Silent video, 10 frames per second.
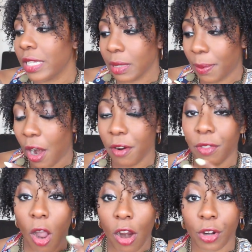It's a part of
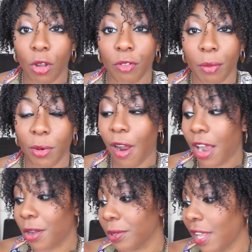the Argan
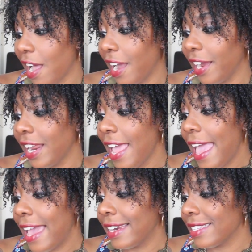Morocco line
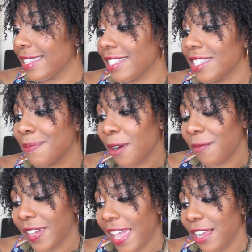and it says it's
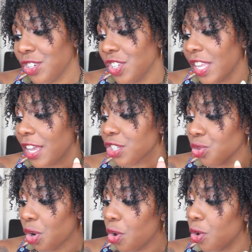perfect edges,
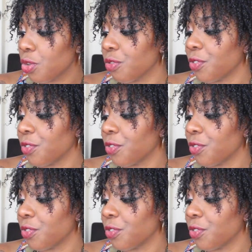extra hold,